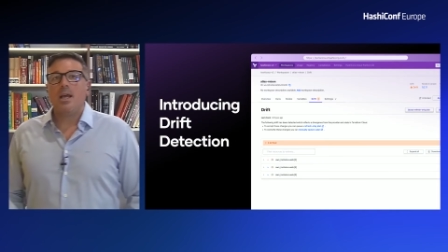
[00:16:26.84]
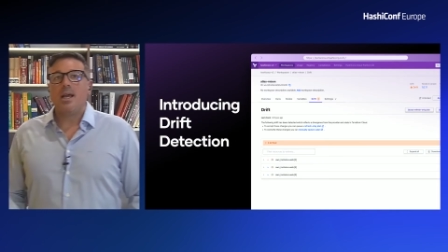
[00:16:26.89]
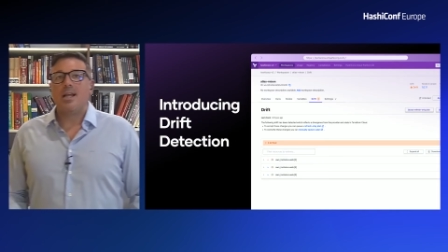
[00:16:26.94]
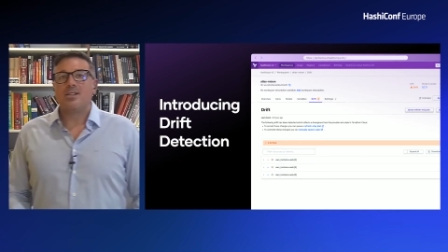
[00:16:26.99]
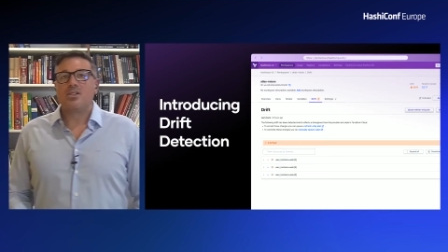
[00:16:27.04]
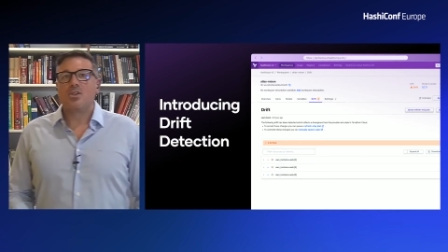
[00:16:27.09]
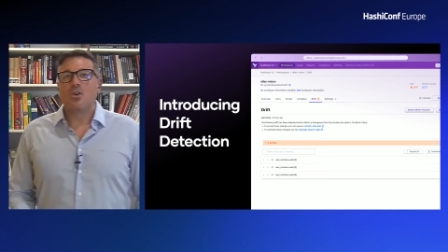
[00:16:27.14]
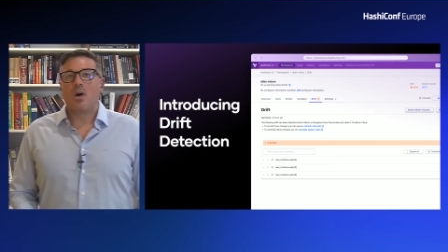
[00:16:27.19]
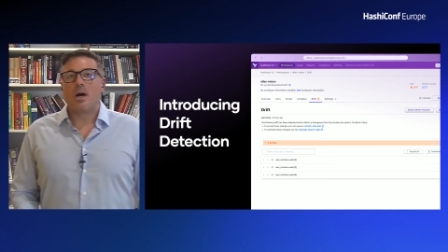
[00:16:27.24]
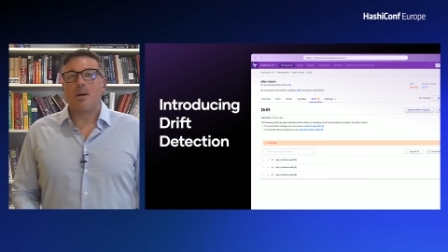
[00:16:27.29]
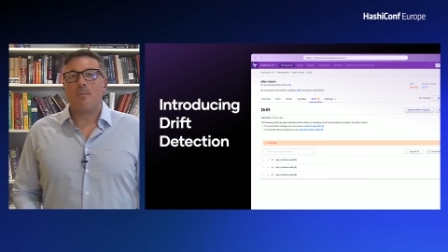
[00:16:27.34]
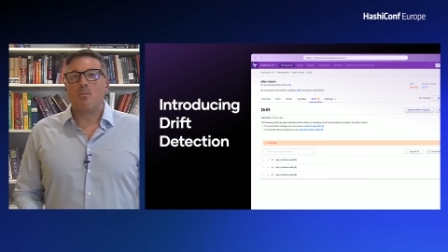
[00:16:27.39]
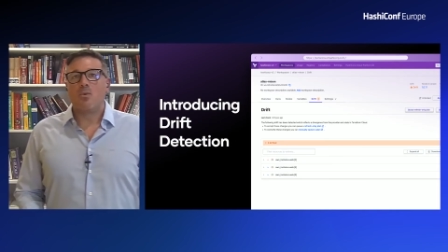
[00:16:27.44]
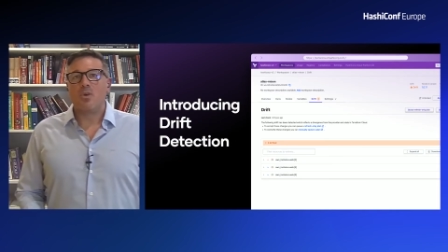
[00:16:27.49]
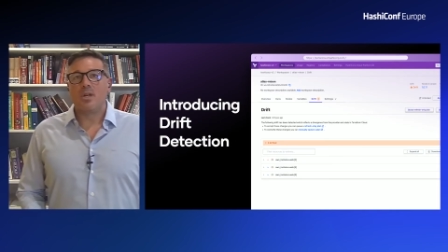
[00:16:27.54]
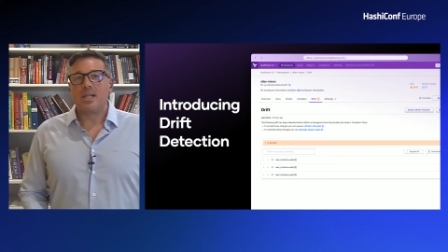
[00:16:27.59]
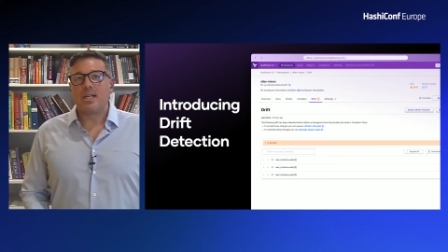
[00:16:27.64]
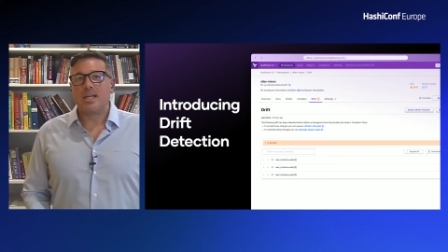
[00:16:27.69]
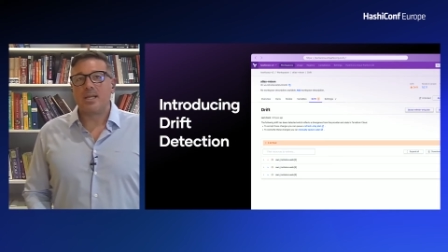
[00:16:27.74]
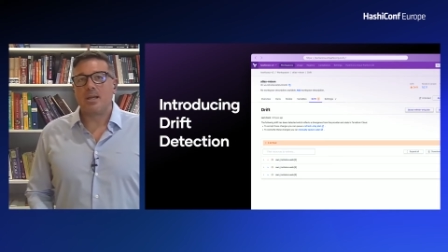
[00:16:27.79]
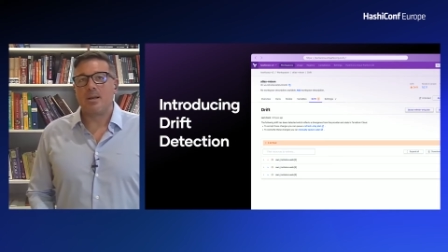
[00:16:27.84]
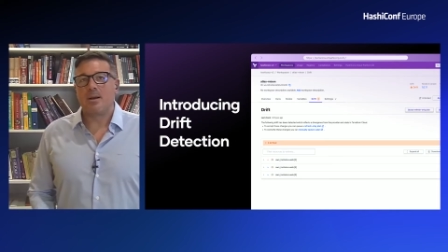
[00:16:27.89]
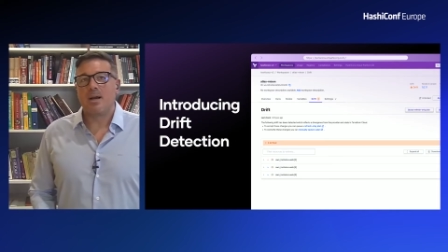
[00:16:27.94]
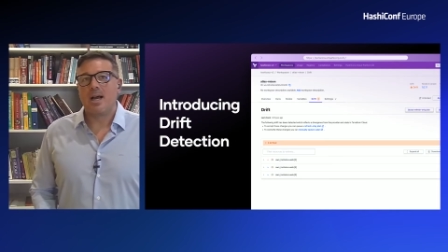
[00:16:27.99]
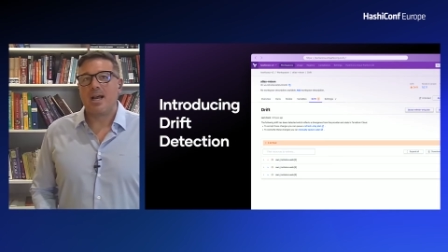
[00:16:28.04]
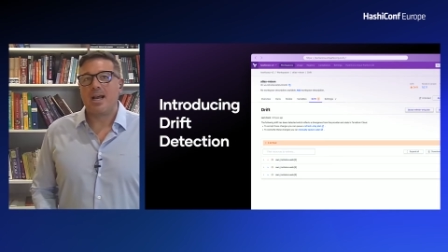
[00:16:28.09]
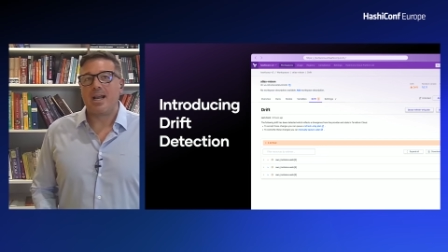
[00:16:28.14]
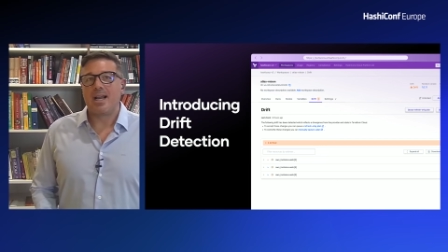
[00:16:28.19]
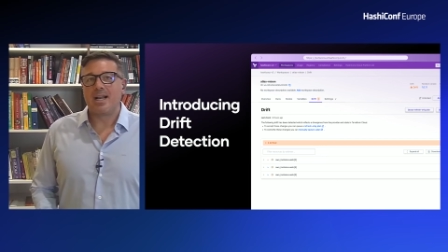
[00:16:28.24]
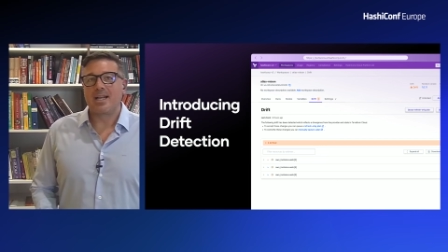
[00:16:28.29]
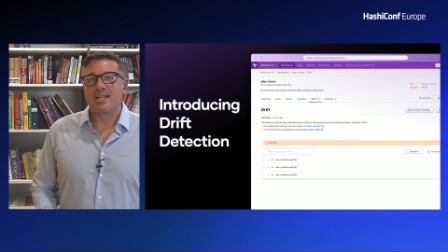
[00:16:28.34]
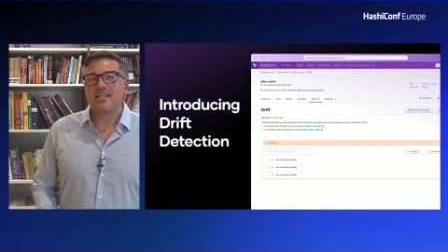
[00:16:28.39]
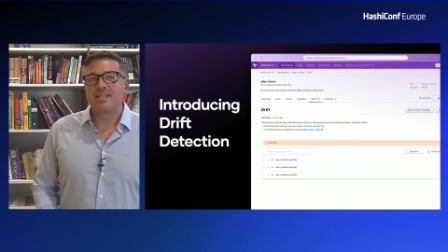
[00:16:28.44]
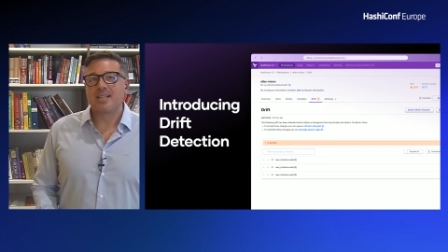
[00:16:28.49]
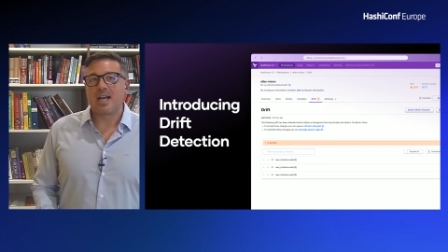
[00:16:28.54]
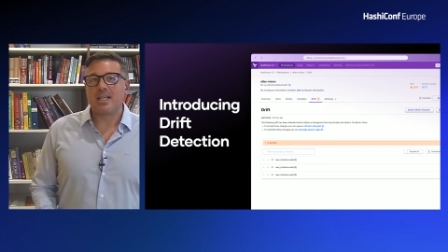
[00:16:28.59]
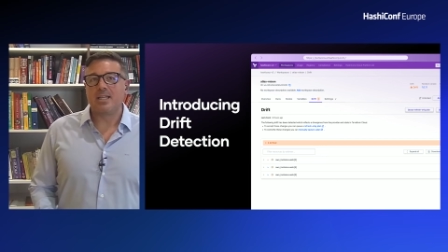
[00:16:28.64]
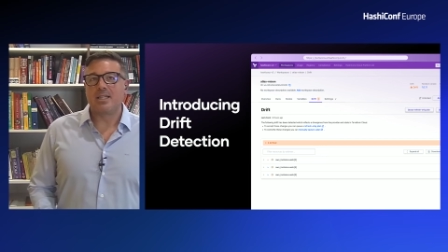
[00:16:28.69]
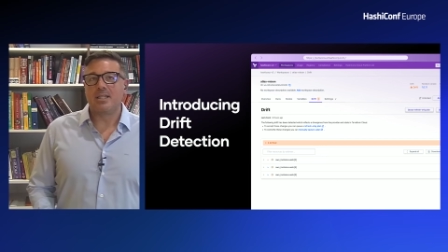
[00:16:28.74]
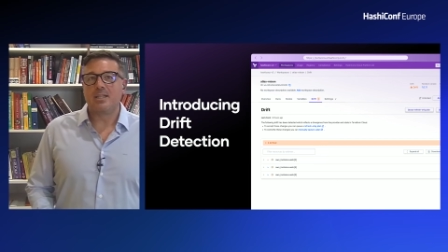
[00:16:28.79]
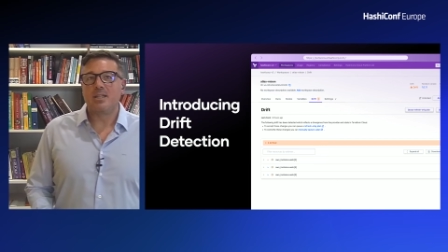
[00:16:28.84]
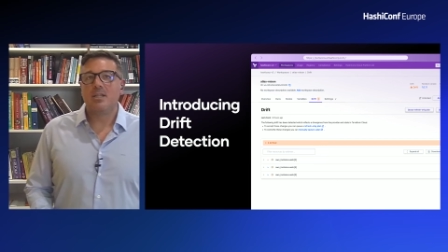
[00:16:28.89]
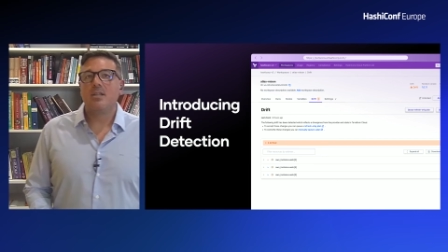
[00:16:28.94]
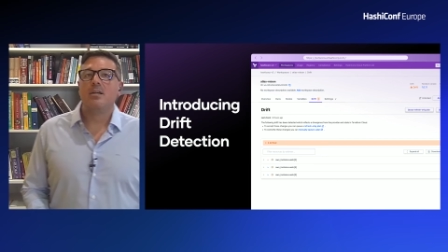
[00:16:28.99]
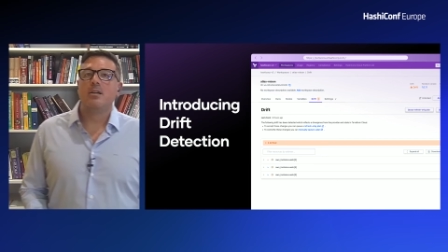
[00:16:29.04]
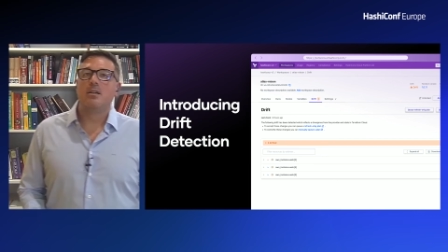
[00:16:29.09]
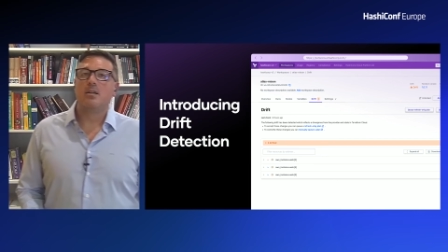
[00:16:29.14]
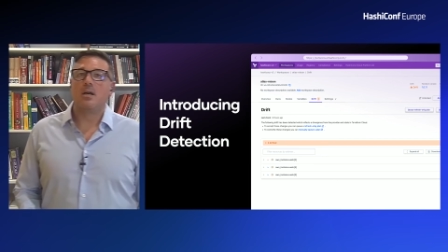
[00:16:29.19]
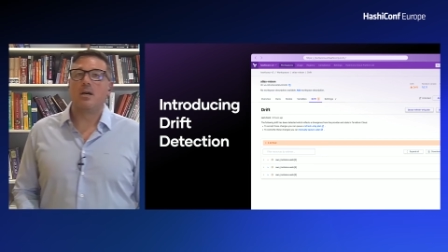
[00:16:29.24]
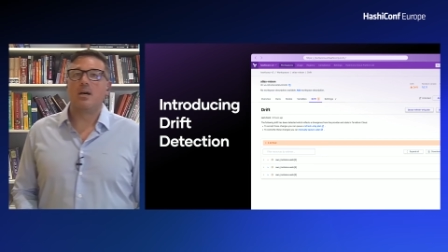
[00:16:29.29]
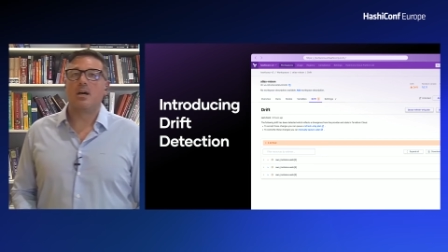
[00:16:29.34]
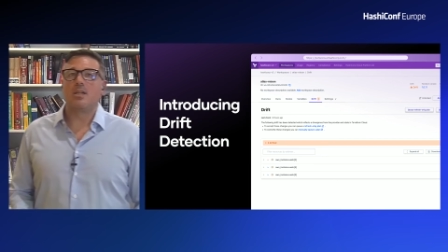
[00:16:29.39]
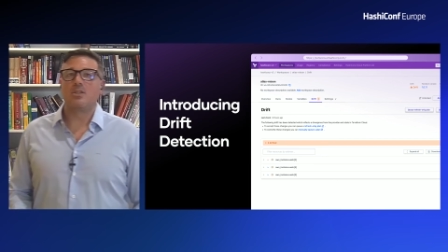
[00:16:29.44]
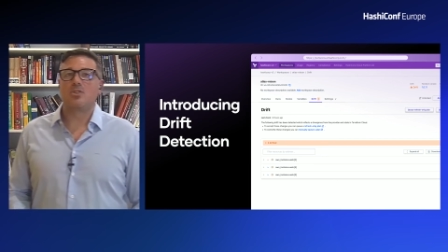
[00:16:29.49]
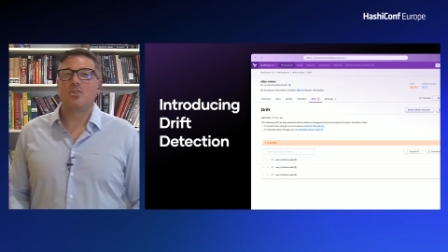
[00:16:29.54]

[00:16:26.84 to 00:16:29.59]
And so I'm really excited uh,